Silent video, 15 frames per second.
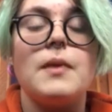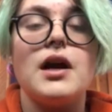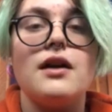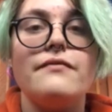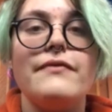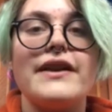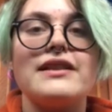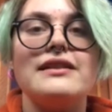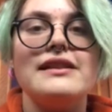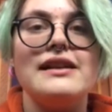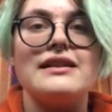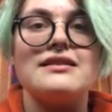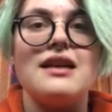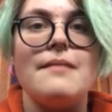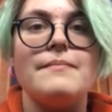perfectly
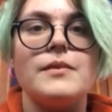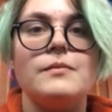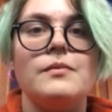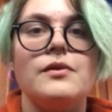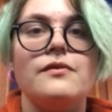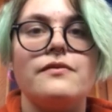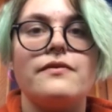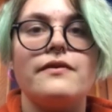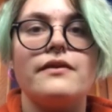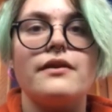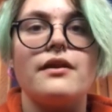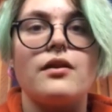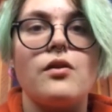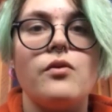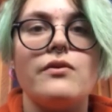acceptable for
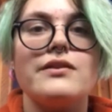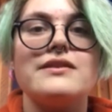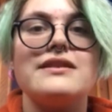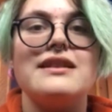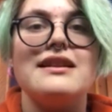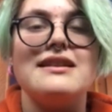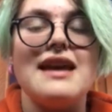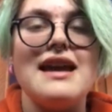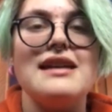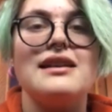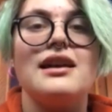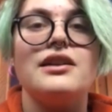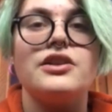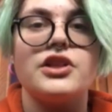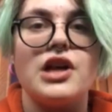the courts to take
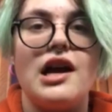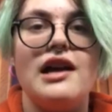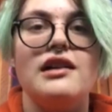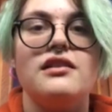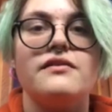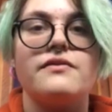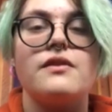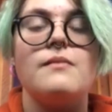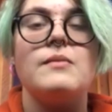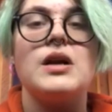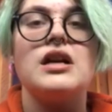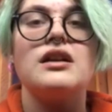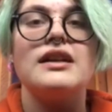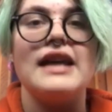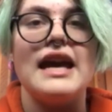a child from
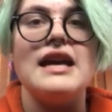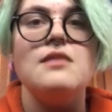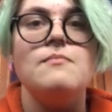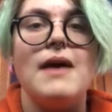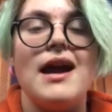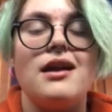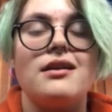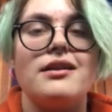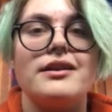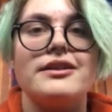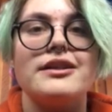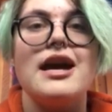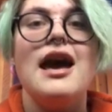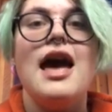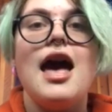her gay parent